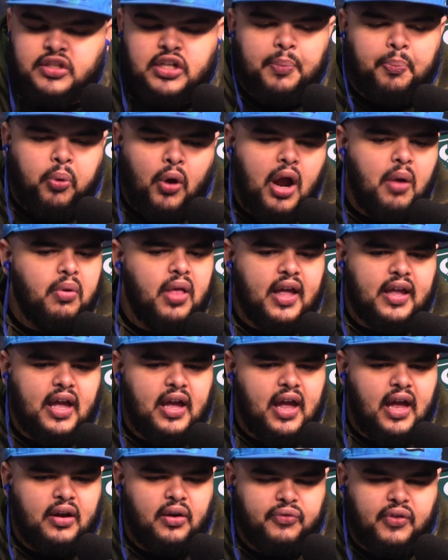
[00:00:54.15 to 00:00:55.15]
To a point where, like,
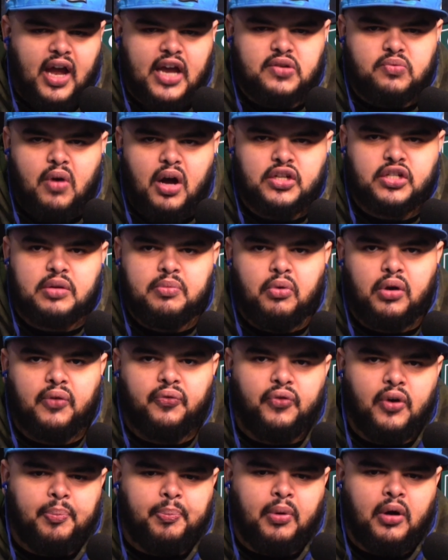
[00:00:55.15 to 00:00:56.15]
I don't know if you guys watch Good Morning
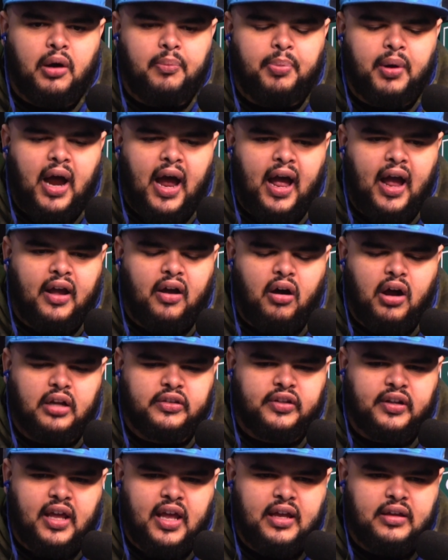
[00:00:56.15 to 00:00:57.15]
Football, but I caught
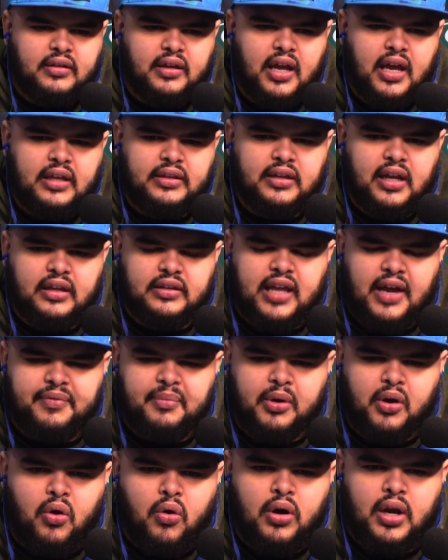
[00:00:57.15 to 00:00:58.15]
it today, and
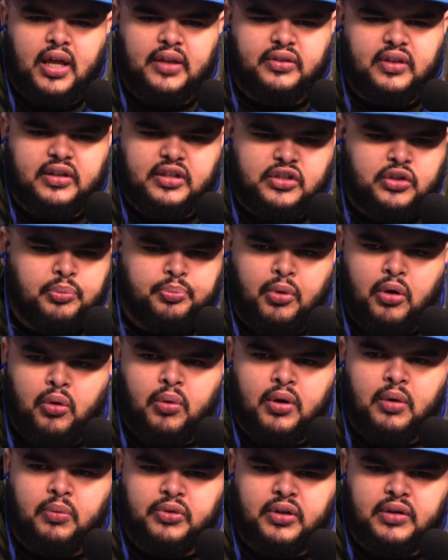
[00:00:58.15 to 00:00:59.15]
Devin McCourty at the Super Bowl
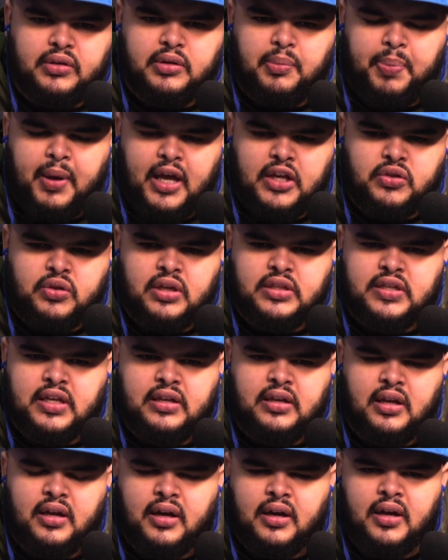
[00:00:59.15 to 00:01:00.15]
went over the Patriots,
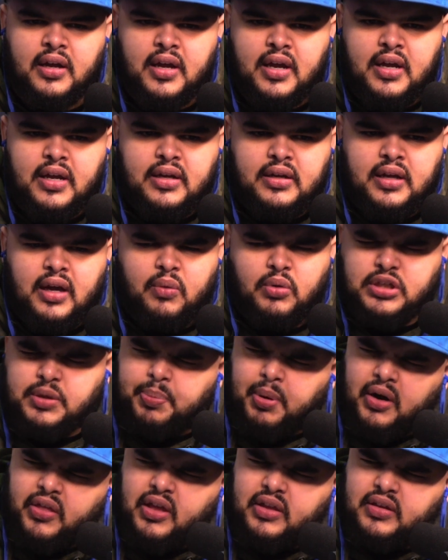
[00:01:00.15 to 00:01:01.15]
and was he
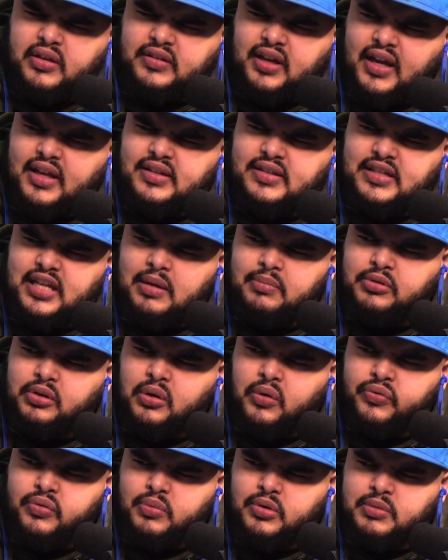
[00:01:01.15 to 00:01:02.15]
part of the Titans team
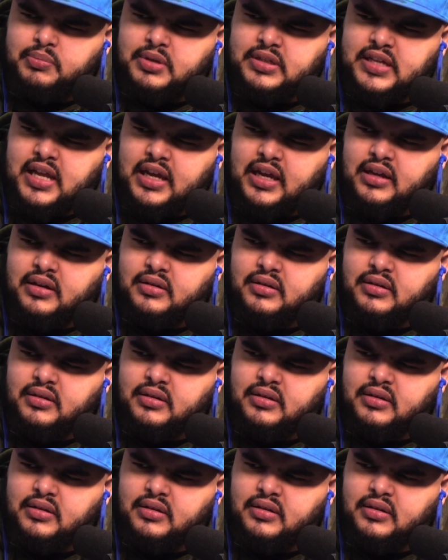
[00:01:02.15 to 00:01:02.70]
too, if I wasn't mistaken?